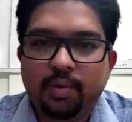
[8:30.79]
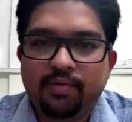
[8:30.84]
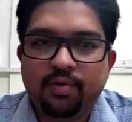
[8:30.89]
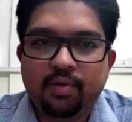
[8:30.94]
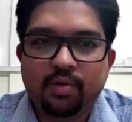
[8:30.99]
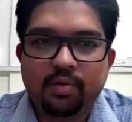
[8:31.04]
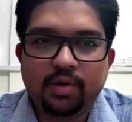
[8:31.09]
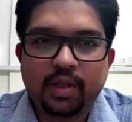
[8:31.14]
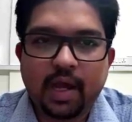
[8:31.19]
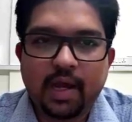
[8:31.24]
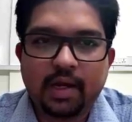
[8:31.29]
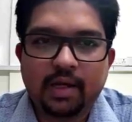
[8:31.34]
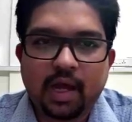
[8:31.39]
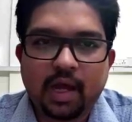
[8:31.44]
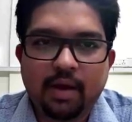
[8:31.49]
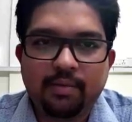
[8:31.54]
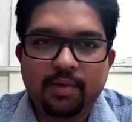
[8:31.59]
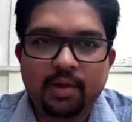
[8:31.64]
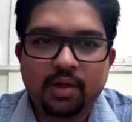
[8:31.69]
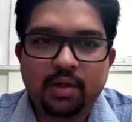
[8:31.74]
No, before
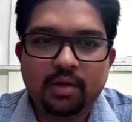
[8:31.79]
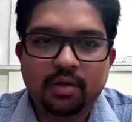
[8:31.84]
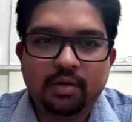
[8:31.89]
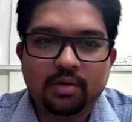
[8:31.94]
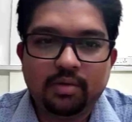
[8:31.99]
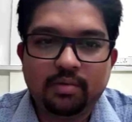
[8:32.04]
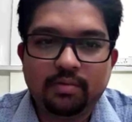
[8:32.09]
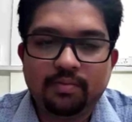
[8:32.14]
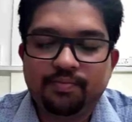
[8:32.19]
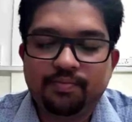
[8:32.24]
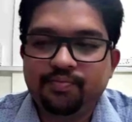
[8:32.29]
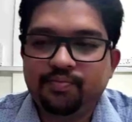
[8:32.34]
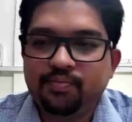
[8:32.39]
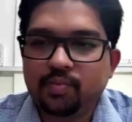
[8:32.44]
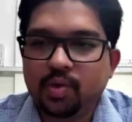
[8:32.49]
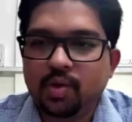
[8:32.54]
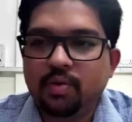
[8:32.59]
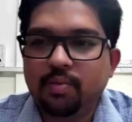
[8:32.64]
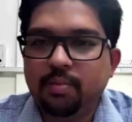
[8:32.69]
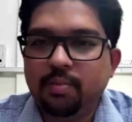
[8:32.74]
that I will
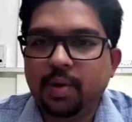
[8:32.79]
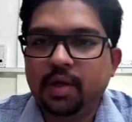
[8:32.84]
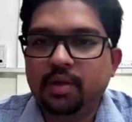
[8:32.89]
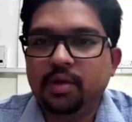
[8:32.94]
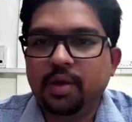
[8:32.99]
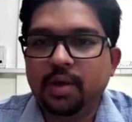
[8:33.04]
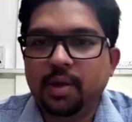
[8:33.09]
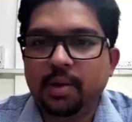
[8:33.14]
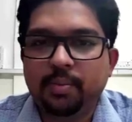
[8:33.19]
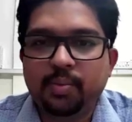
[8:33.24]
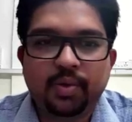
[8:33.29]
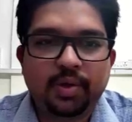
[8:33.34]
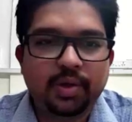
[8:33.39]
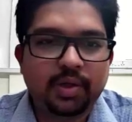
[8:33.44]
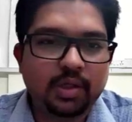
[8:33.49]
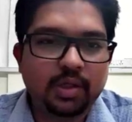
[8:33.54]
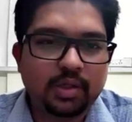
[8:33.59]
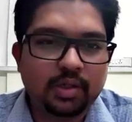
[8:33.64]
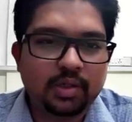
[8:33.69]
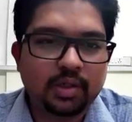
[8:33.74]
make the
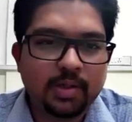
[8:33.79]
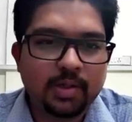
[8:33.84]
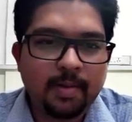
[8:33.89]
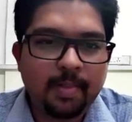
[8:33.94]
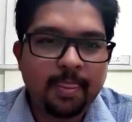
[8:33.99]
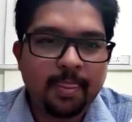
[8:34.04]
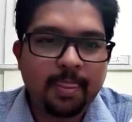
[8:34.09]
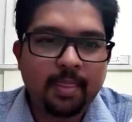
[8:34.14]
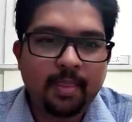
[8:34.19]
input here.